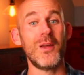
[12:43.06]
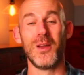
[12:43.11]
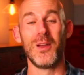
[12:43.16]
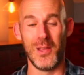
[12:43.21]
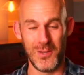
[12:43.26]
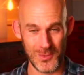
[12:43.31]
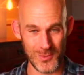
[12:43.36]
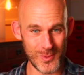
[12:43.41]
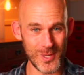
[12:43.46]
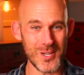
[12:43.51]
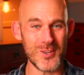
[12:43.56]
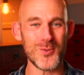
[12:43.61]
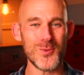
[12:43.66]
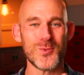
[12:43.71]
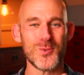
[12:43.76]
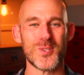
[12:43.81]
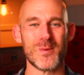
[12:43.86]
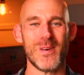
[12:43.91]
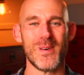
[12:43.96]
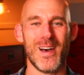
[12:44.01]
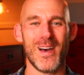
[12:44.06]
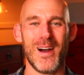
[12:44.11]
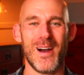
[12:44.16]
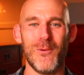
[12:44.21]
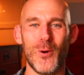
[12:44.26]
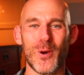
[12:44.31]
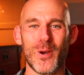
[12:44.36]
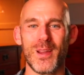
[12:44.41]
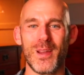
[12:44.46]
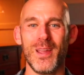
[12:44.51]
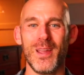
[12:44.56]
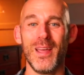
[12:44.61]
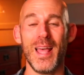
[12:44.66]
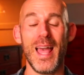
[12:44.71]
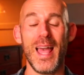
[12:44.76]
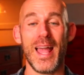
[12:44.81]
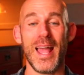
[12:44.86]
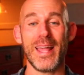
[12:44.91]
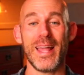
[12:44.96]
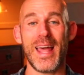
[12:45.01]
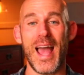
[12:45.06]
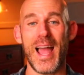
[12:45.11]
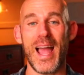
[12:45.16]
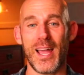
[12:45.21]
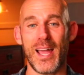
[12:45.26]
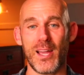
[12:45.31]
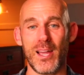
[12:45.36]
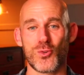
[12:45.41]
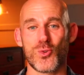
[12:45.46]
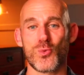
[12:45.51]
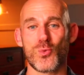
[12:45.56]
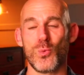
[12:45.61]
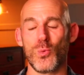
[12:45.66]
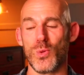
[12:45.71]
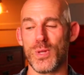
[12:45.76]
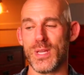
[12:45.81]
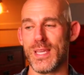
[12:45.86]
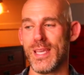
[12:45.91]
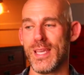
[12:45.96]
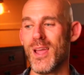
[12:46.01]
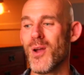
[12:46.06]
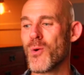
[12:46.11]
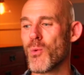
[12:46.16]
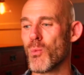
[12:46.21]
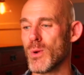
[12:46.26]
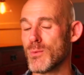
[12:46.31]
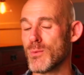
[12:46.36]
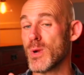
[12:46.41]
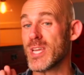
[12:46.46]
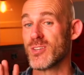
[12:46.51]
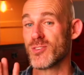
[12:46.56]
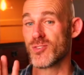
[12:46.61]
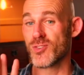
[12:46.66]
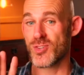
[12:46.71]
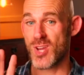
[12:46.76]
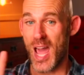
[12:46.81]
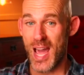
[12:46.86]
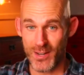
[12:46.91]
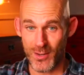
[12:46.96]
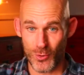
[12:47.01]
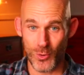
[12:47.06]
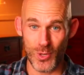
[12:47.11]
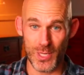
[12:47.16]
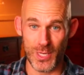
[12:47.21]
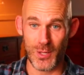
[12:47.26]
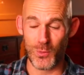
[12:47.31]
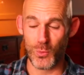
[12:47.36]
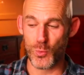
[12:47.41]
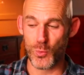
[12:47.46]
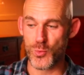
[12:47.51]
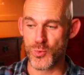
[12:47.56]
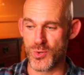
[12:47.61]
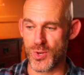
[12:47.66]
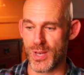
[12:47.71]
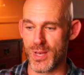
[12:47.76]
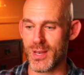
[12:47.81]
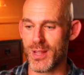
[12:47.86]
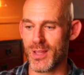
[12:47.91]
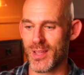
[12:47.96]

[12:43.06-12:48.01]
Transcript: We're going to do some of that work. And actually, when we shatter an illusion,